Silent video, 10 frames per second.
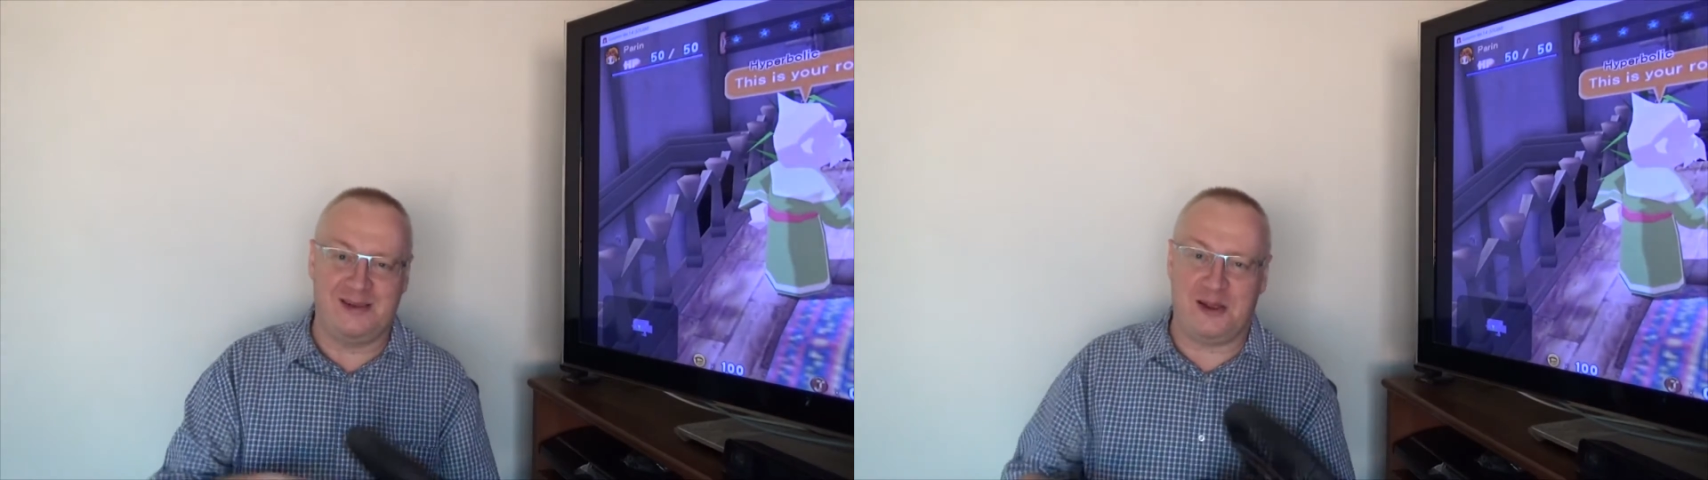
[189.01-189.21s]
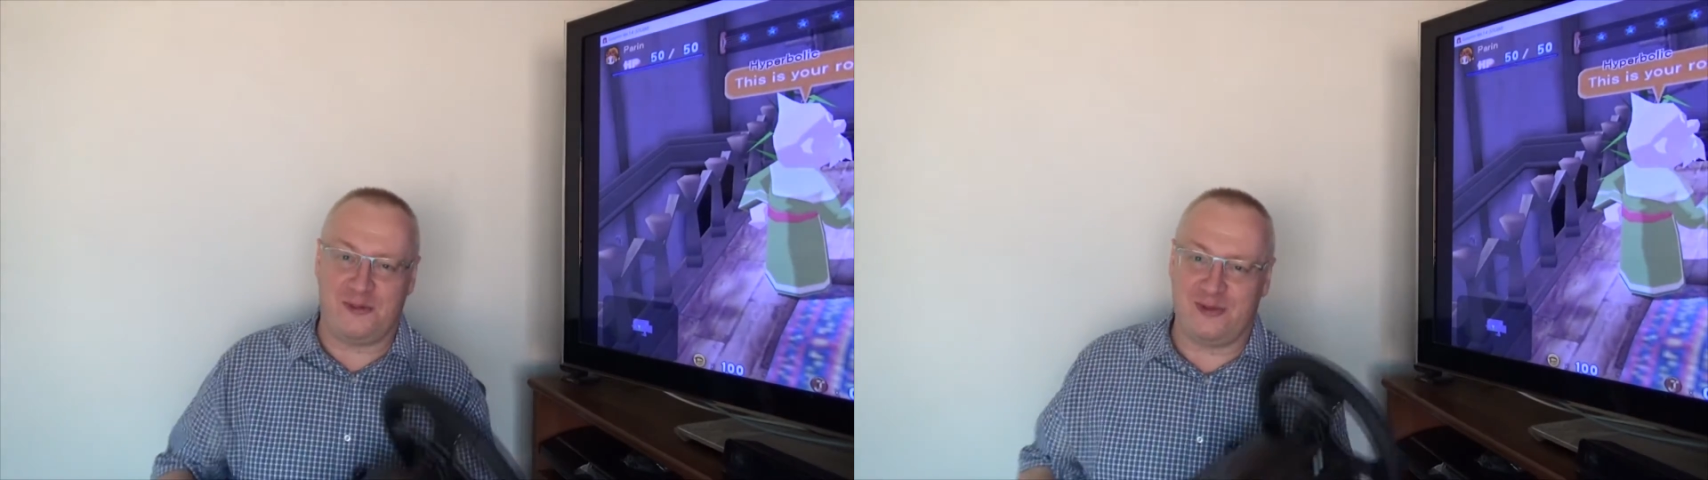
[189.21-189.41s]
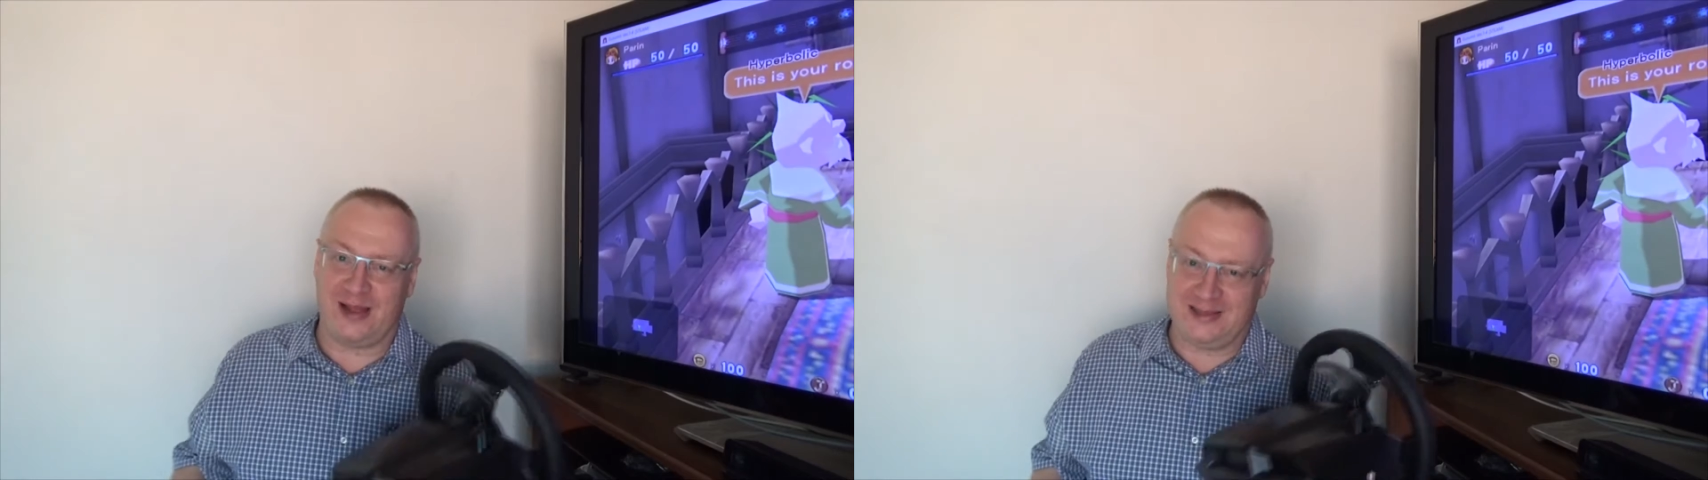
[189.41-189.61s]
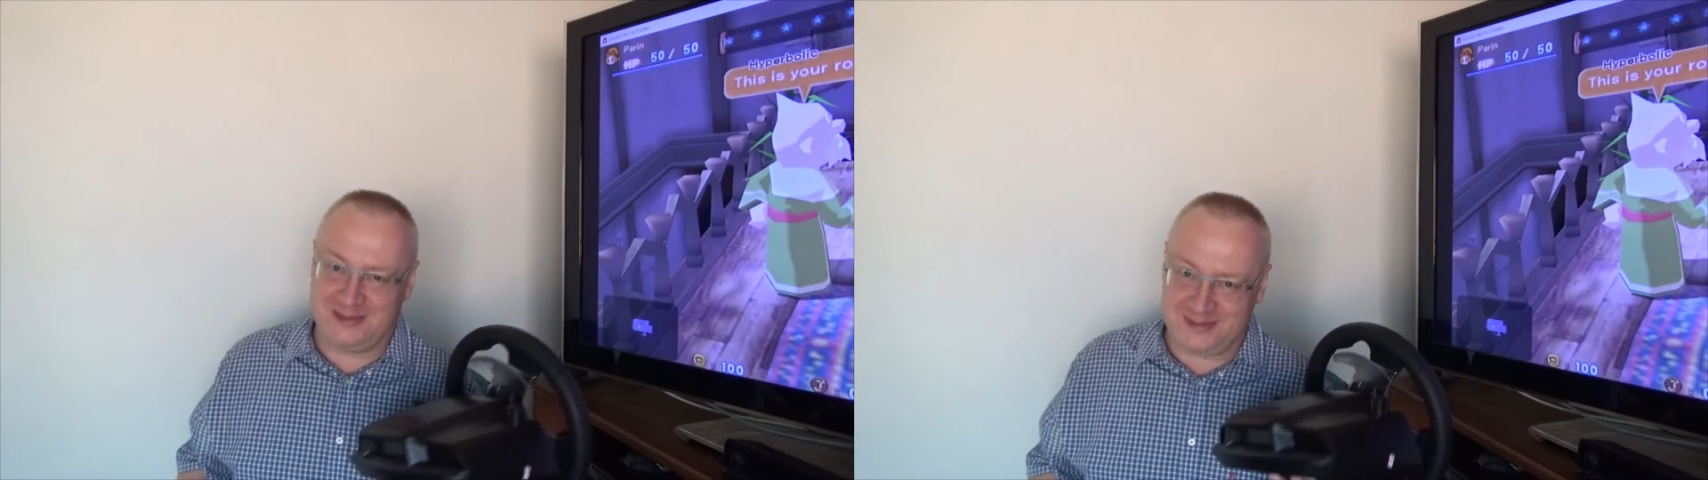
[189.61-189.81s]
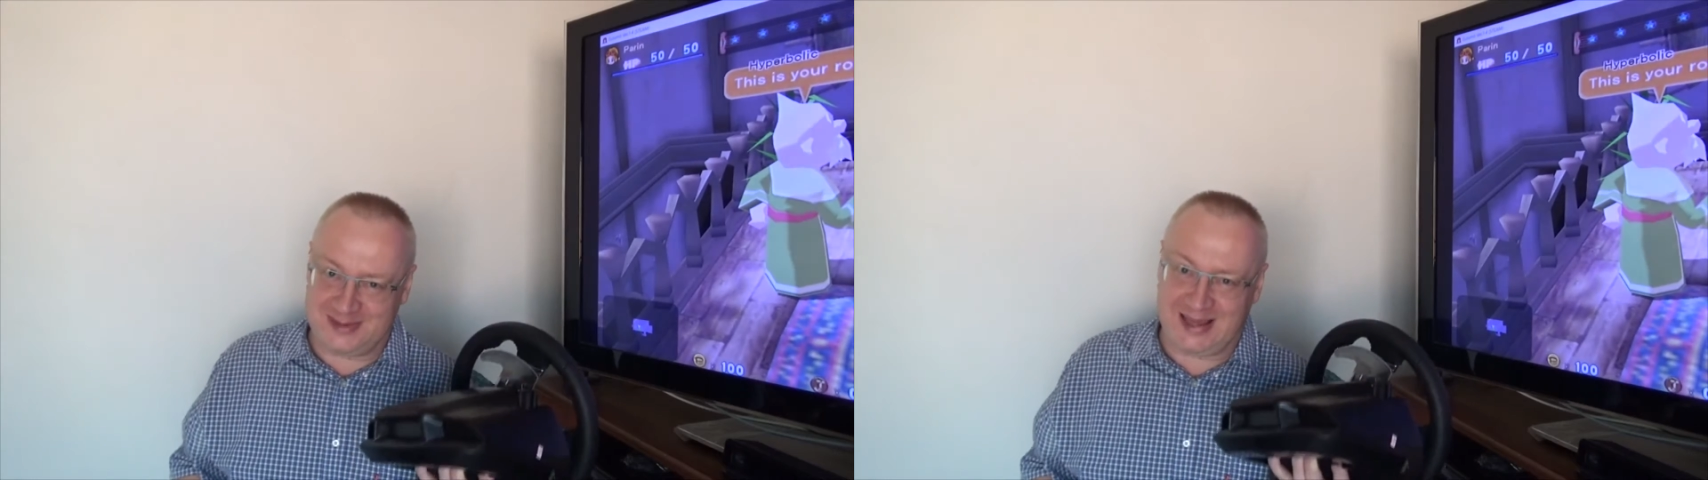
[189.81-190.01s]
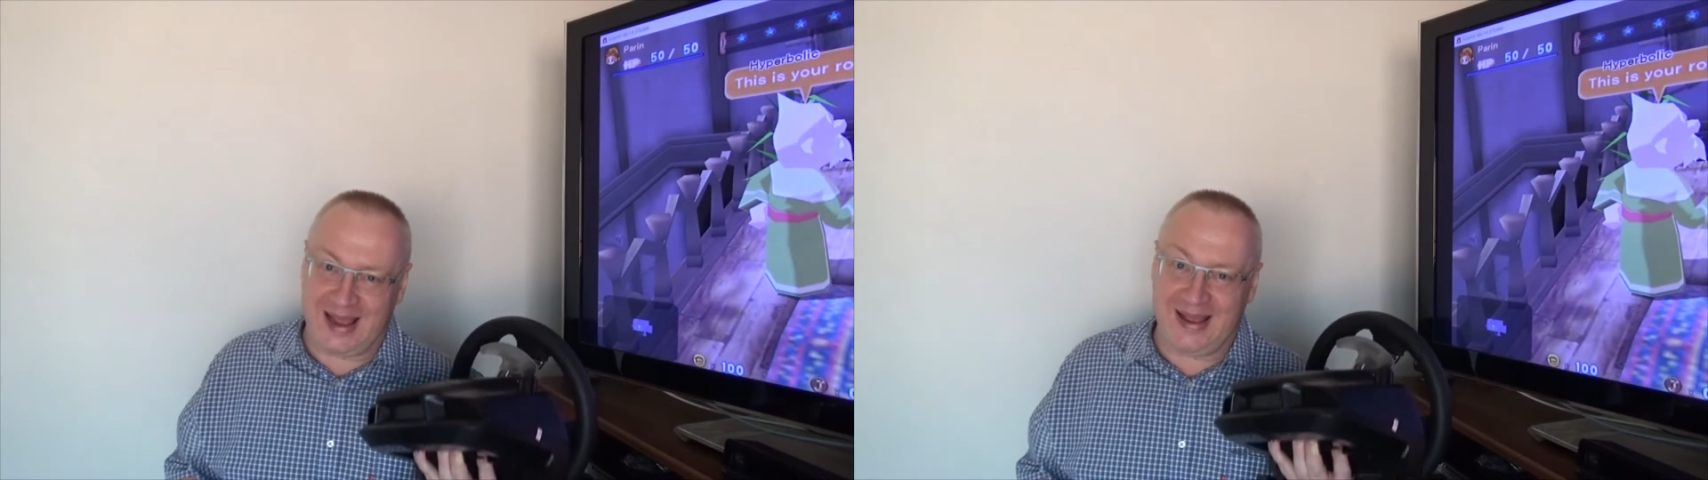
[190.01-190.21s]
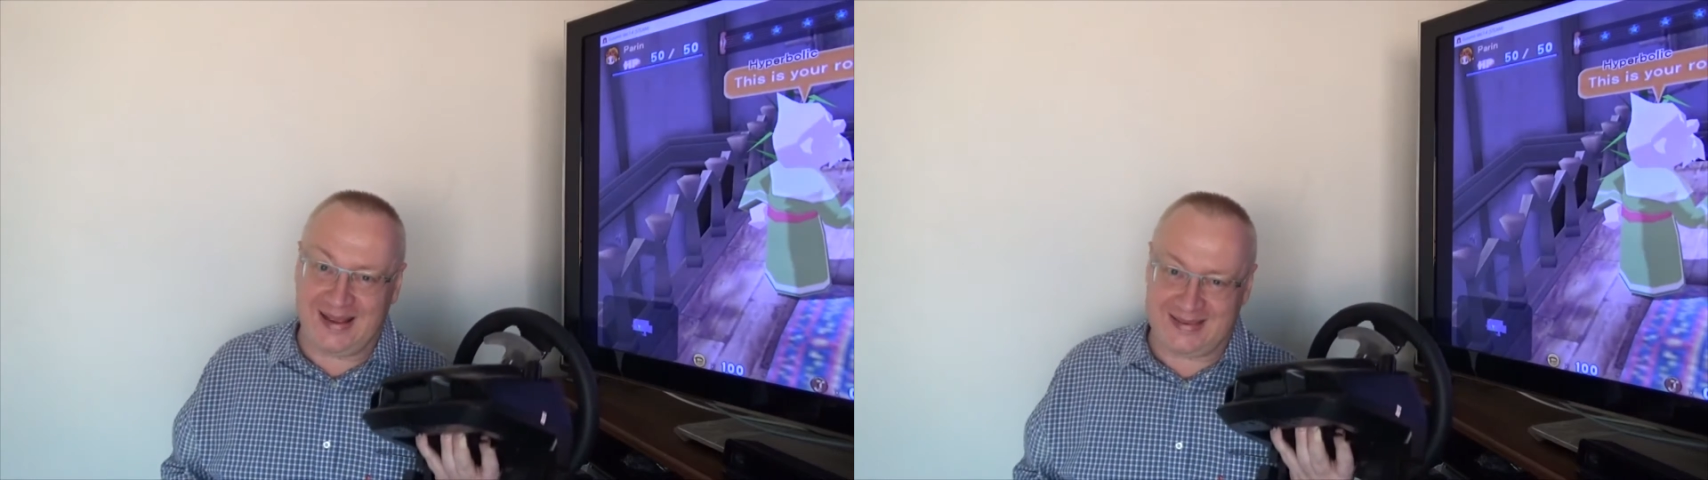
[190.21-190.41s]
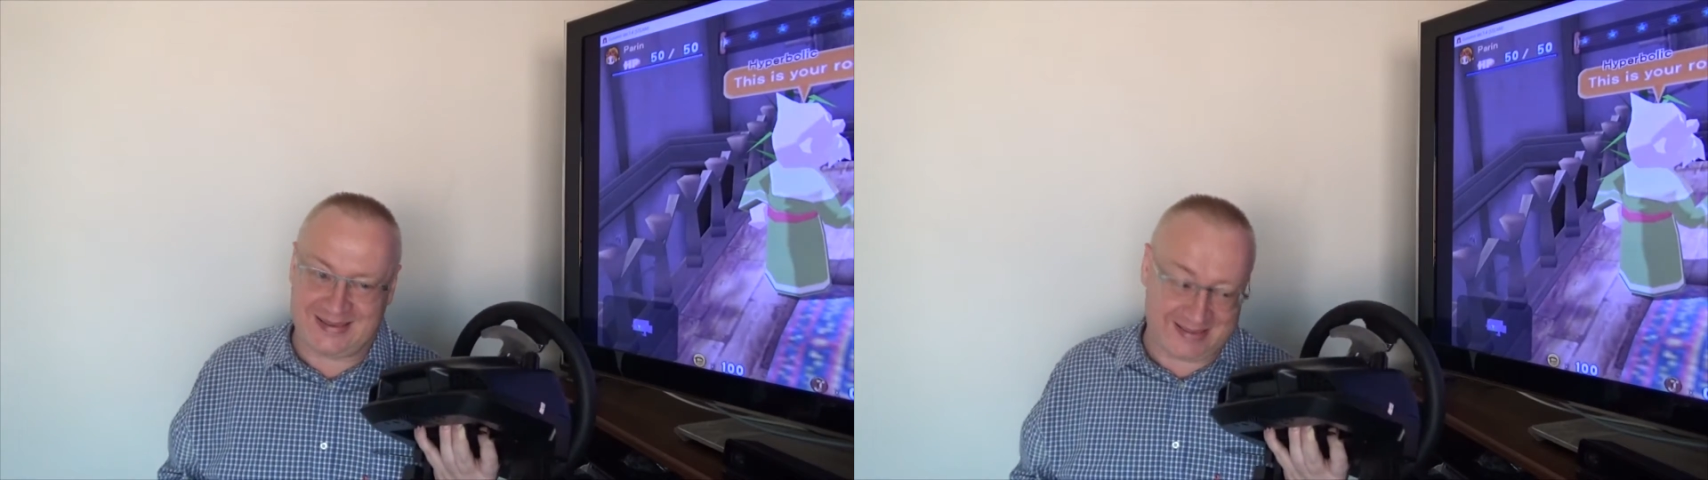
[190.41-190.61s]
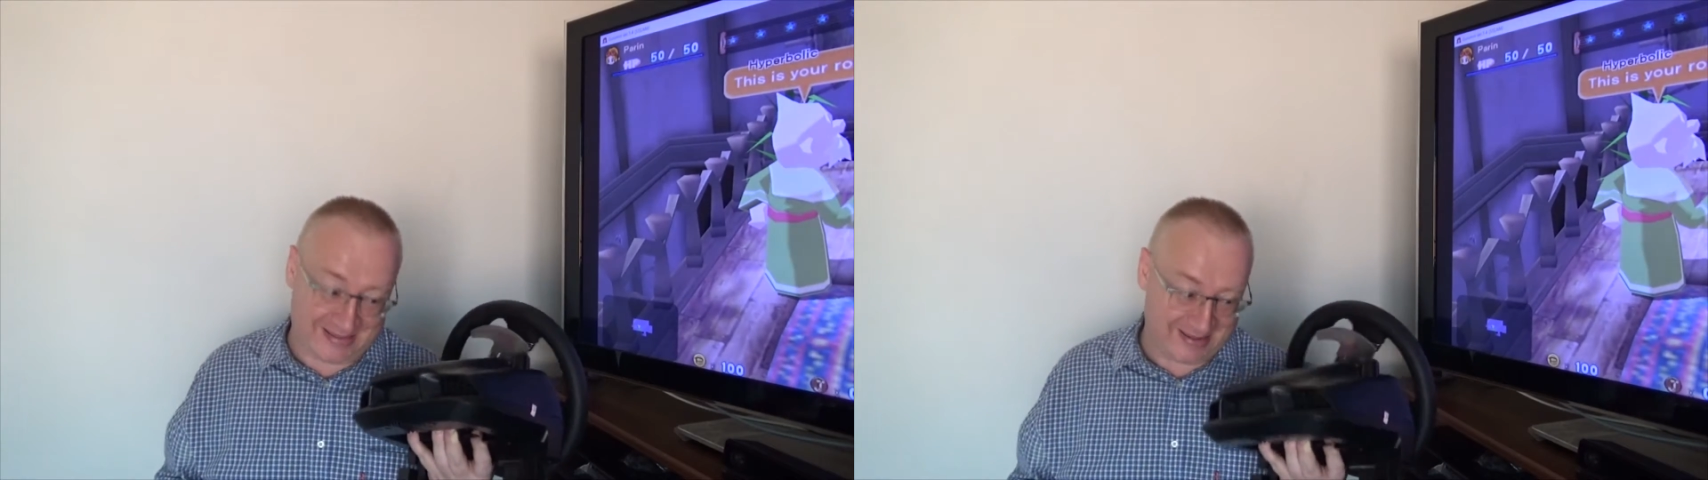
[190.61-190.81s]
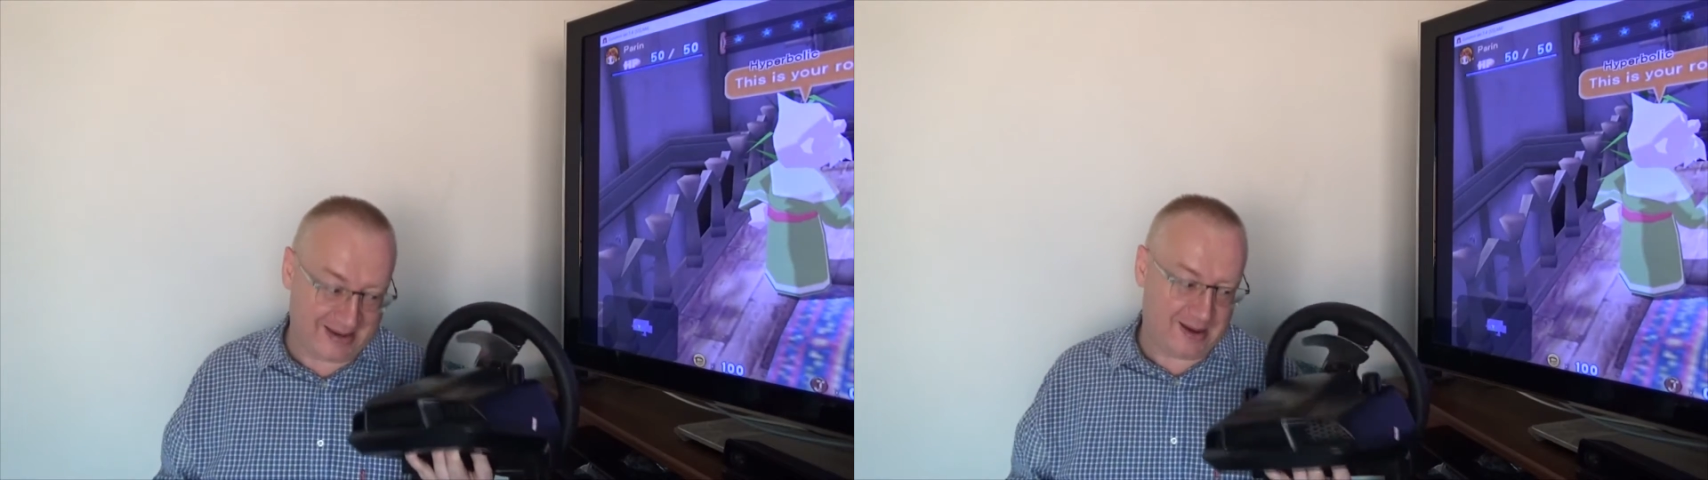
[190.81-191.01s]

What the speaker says: a flight of stairs.